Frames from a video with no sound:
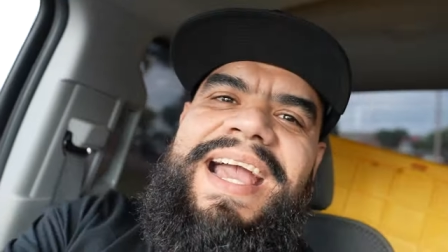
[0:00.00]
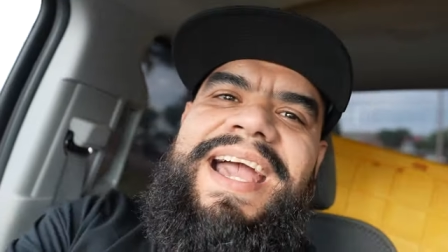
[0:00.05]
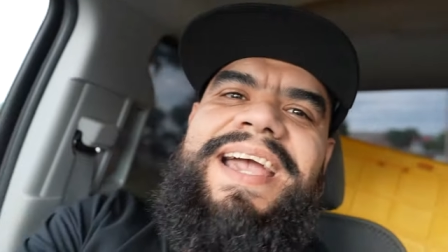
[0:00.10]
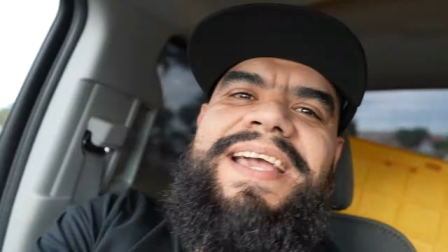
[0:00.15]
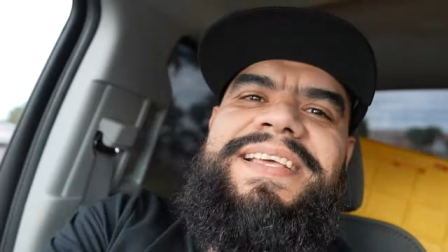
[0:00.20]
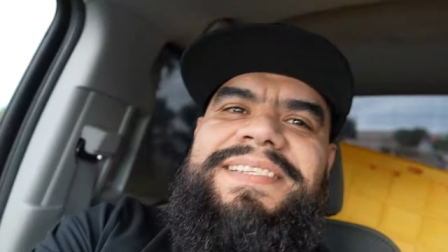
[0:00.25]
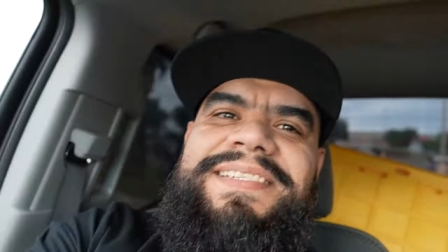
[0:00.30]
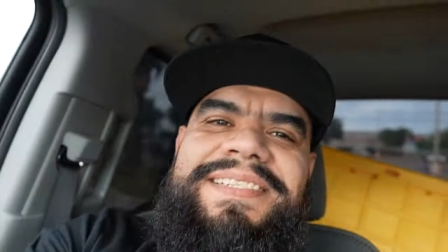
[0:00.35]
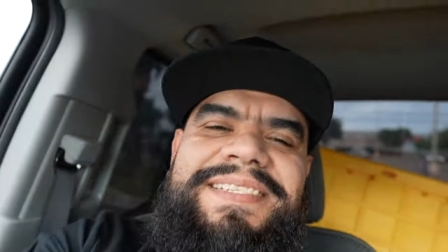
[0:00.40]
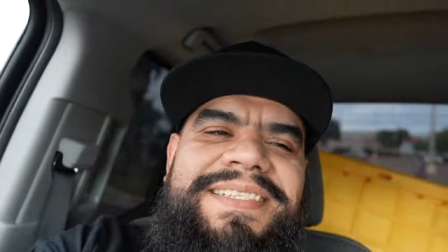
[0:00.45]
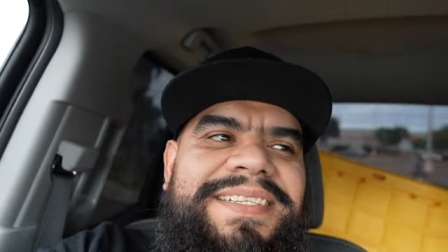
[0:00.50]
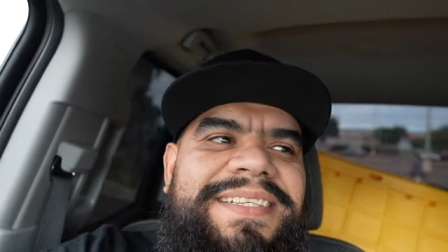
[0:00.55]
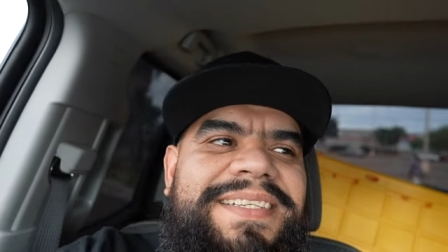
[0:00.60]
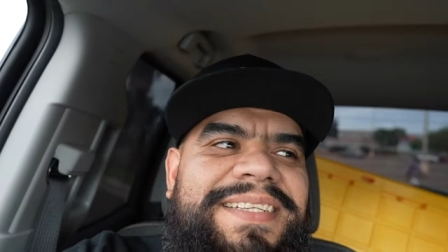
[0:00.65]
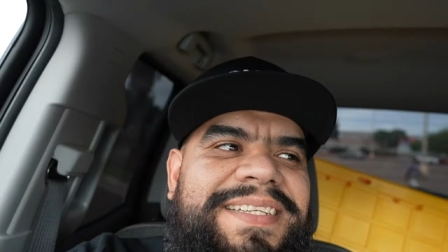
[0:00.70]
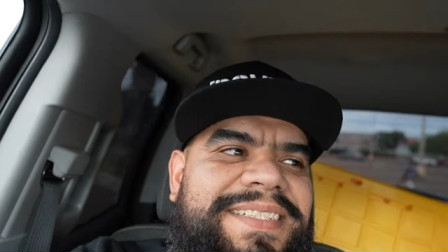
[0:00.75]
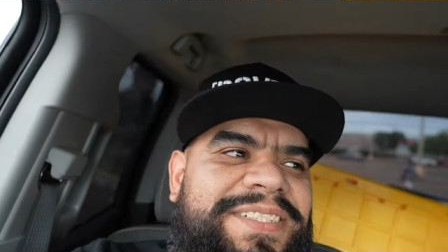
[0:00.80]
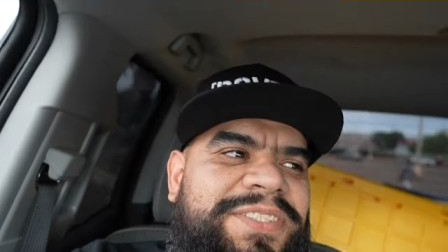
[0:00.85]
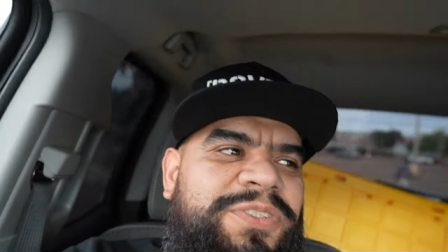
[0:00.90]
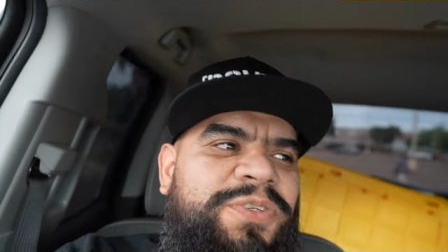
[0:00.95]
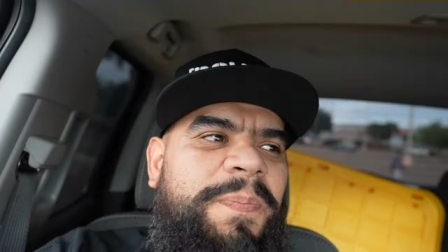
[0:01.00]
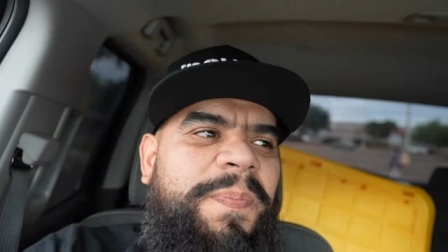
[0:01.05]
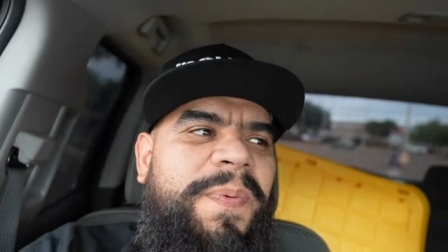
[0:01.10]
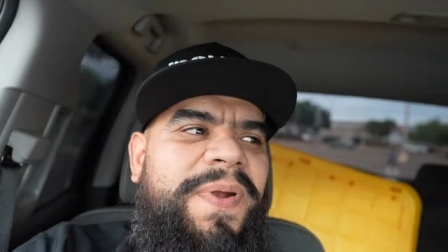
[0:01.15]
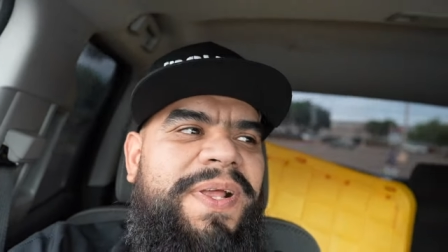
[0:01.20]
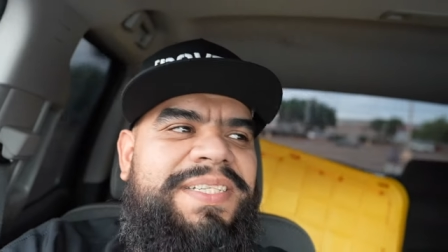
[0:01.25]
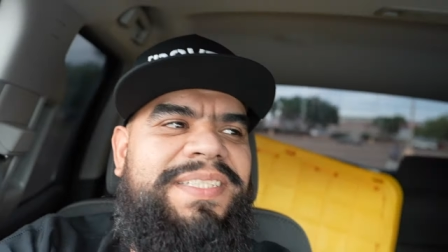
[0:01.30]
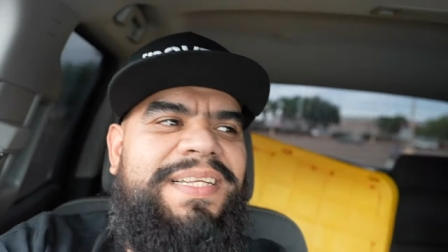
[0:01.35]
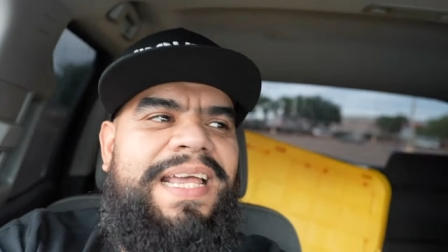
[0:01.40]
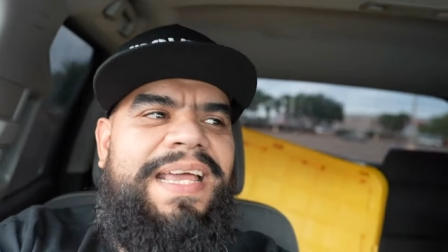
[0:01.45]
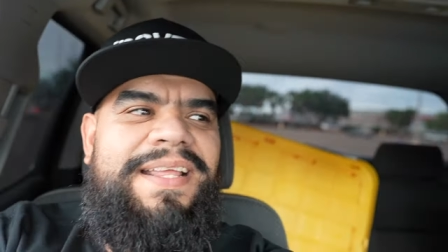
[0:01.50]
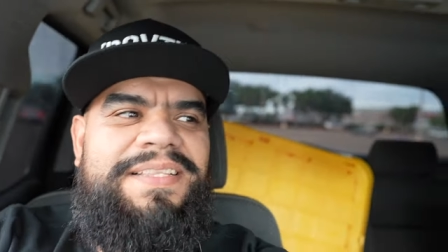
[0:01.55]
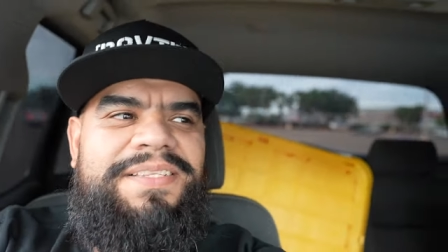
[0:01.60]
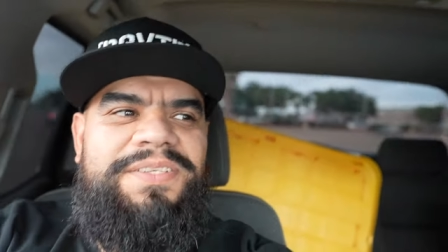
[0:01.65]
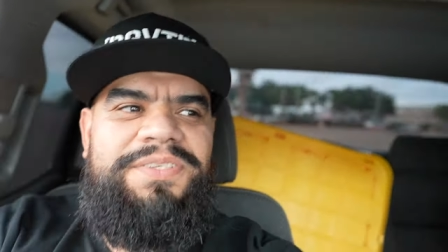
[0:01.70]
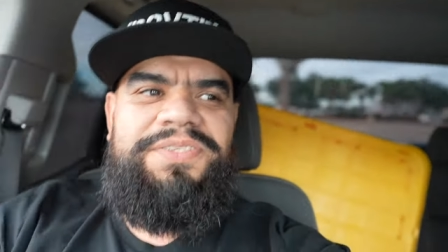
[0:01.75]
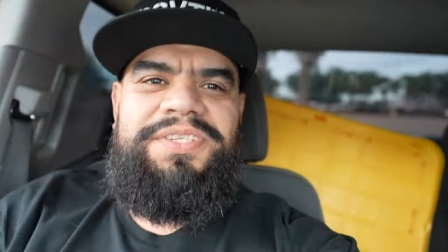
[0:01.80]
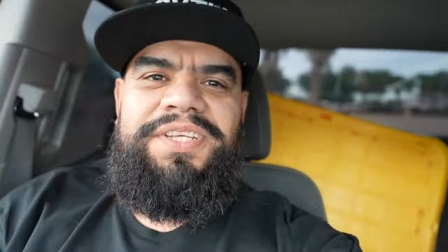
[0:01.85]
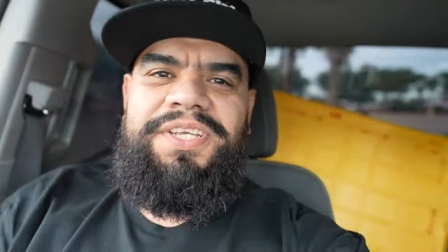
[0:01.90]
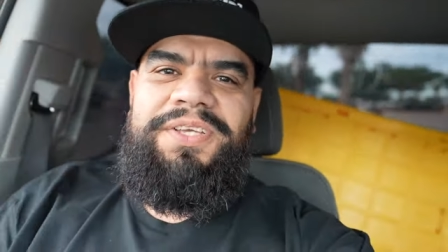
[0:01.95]
guys, super excited
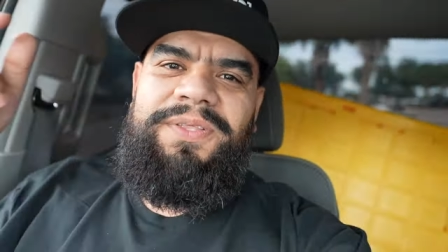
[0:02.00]
to see